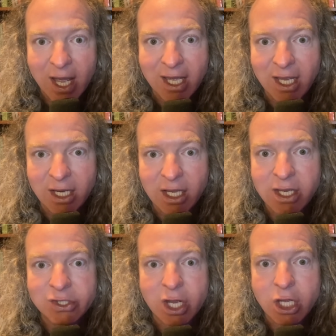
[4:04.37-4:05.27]
It
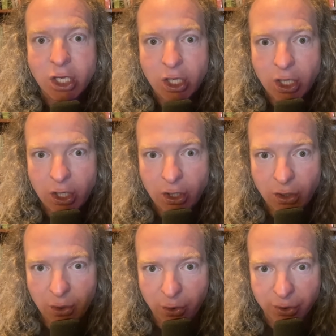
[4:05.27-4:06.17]
is
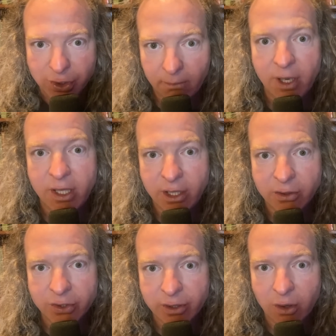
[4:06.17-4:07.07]
huge. Many
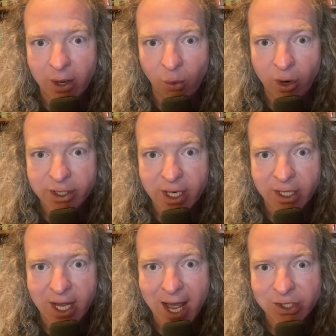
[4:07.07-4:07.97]
years ago, I worked at a
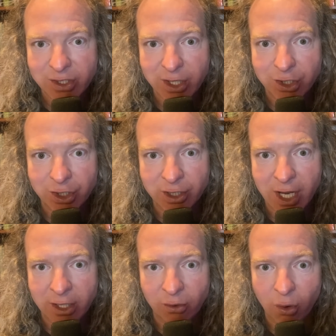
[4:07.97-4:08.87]
gas station,
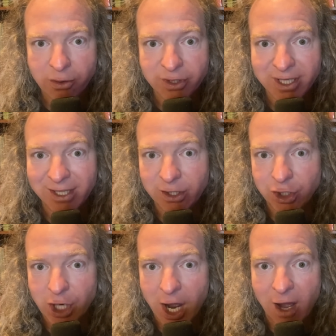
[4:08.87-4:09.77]
and in order to get the
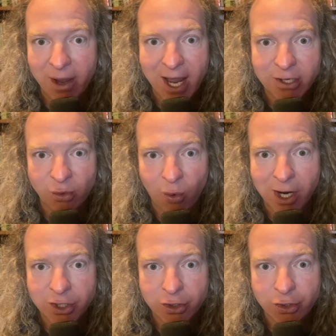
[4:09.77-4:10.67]
job, I had to
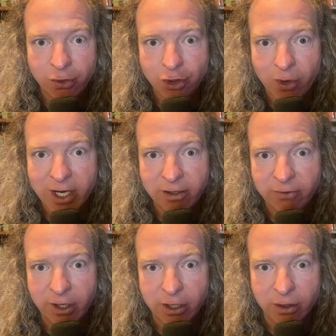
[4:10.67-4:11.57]
watch two training
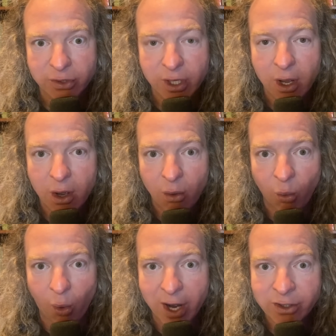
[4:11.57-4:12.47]
videos.
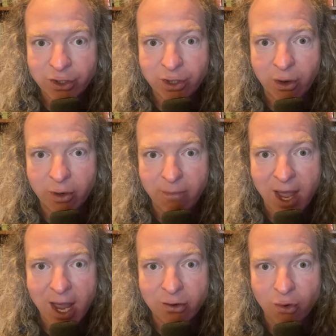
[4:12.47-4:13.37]
One showed a
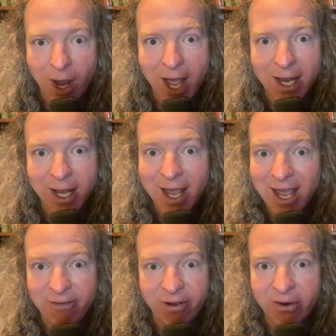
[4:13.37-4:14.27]
man who had
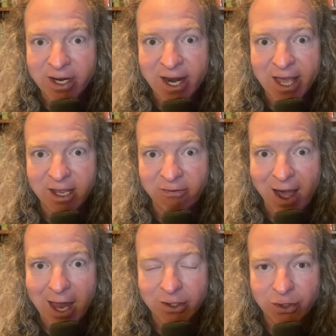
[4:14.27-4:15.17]
a very negative
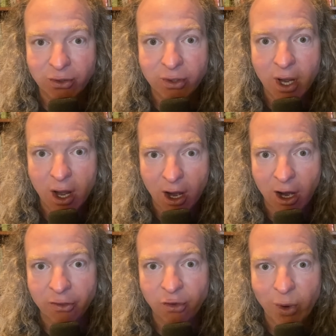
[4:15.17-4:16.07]
attitude
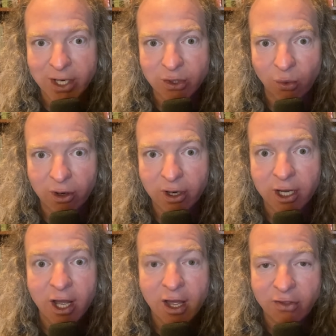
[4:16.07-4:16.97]
on the way to work.
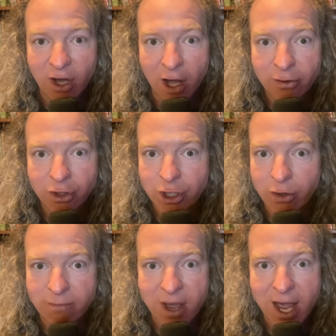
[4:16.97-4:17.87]
The other showed
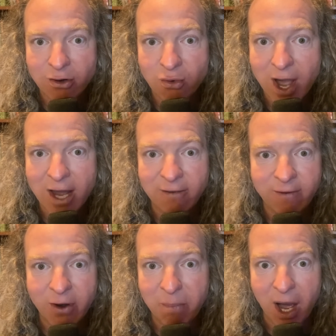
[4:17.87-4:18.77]
a man who had a
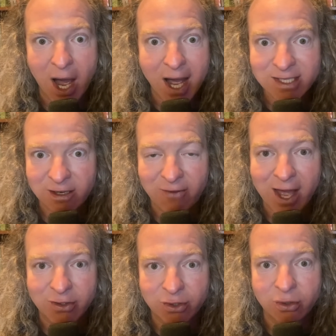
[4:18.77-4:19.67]
very positive
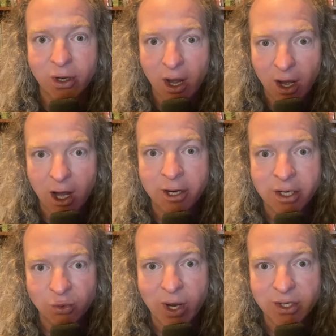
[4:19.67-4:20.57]
attitude on
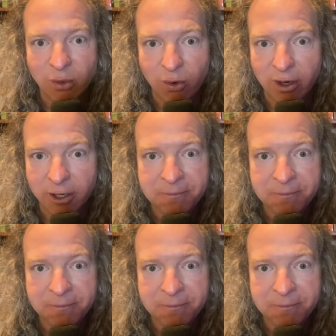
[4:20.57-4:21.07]
his way to work.